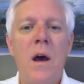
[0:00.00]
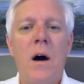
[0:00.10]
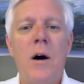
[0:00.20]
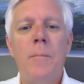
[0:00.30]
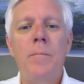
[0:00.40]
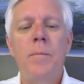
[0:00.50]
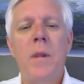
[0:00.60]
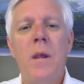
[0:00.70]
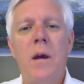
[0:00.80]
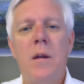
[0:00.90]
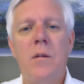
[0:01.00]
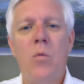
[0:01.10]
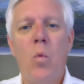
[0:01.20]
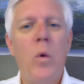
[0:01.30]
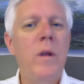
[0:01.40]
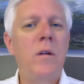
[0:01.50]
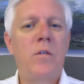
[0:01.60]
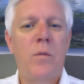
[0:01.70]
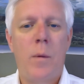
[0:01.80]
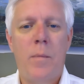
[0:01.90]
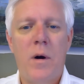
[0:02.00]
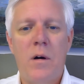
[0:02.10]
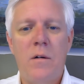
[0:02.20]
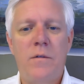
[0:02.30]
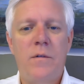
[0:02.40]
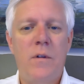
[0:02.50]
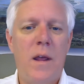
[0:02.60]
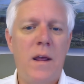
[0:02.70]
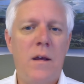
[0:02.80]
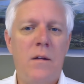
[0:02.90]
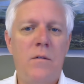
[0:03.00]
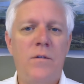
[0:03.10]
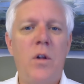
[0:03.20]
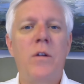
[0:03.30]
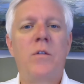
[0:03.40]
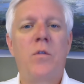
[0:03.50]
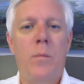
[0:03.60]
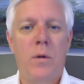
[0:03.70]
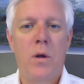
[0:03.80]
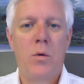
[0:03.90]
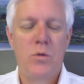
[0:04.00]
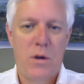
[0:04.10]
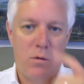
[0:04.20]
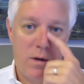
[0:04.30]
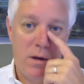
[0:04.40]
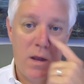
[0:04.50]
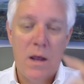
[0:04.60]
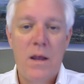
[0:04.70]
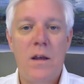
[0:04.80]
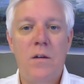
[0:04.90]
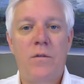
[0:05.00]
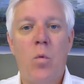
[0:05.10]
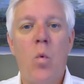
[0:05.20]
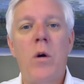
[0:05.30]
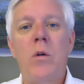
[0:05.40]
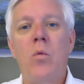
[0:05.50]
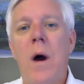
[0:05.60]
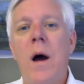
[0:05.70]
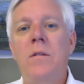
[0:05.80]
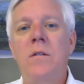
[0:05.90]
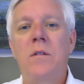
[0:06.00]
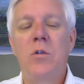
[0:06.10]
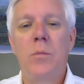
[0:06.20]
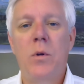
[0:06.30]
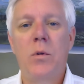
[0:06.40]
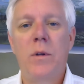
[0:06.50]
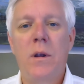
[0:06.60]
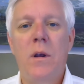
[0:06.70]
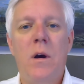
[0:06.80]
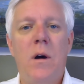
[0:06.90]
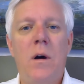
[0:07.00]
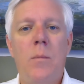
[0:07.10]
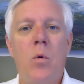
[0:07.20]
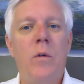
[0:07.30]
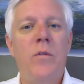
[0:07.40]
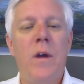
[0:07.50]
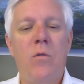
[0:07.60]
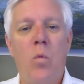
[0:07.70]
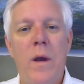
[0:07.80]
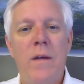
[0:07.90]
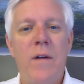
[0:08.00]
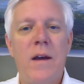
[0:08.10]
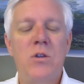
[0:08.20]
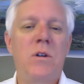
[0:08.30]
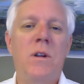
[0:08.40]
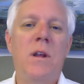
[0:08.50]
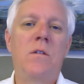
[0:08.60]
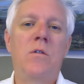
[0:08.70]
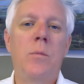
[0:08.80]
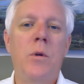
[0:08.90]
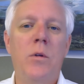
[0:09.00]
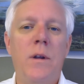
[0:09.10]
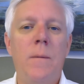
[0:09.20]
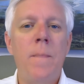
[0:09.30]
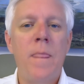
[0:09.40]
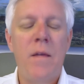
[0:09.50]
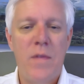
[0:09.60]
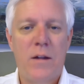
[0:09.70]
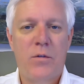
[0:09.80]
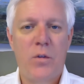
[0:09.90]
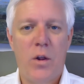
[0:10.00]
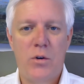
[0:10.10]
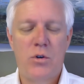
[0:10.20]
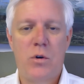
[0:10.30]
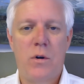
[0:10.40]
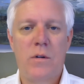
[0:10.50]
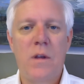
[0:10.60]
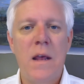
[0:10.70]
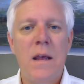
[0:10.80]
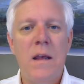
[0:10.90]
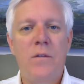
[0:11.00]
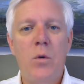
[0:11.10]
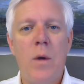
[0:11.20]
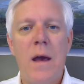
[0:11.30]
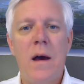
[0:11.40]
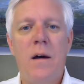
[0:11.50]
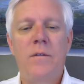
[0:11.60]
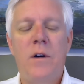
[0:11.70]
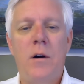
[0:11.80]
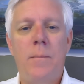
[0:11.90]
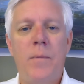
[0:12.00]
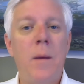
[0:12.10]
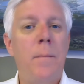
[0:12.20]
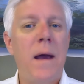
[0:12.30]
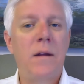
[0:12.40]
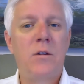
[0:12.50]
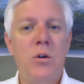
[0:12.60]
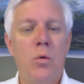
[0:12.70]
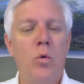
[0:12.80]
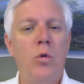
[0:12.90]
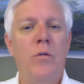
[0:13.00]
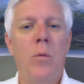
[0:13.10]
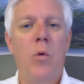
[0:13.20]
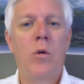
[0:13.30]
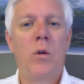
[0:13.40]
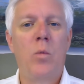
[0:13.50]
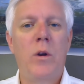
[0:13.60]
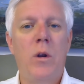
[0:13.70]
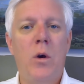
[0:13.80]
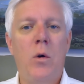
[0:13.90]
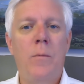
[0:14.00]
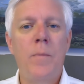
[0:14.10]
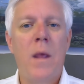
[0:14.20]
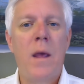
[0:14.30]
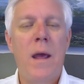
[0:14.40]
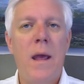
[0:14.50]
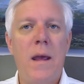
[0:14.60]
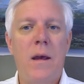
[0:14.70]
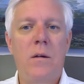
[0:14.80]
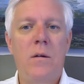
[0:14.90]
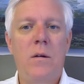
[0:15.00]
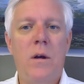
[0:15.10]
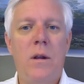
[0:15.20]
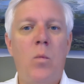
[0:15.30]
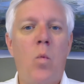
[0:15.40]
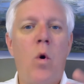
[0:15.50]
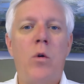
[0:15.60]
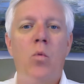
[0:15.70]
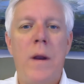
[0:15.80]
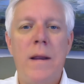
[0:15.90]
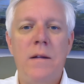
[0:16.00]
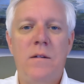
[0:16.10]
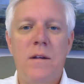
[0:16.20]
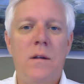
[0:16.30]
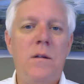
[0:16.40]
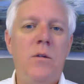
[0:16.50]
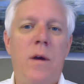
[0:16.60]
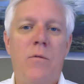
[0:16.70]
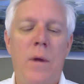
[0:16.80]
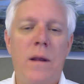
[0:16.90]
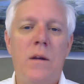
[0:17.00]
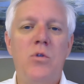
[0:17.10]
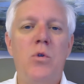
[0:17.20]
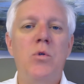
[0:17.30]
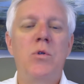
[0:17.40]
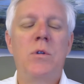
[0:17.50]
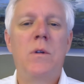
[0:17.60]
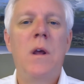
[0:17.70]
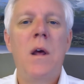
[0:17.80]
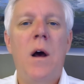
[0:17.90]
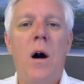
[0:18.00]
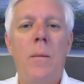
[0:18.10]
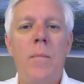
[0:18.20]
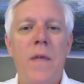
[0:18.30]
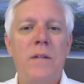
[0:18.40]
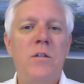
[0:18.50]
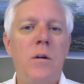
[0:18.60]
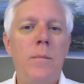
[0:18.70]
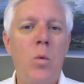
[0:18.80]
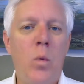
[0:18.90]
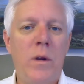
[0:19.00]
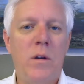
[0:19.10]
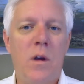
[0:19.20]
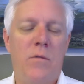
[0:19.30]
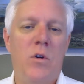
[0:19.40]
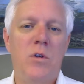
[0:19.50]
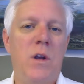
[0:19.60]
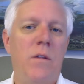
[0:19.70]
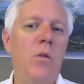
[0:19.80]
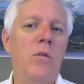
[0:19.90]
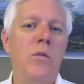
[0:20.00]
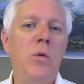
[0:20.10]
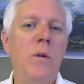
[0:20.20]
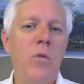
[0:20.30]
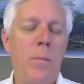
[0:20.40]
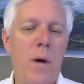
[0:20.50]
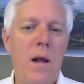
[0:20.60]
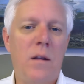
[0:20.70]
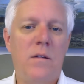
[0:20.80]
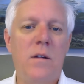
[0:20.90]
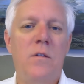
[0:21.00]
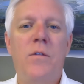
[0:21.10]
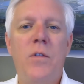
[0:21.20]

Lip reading: Um, Wind is from above and flood is from below generally. If water rises in your building, or if you have wave action against your building, that's flood insurance. If you have impact to your roof or a broken window and water rains in, you have rain intrusion, that's going to be wind coverage. And those are two different policies.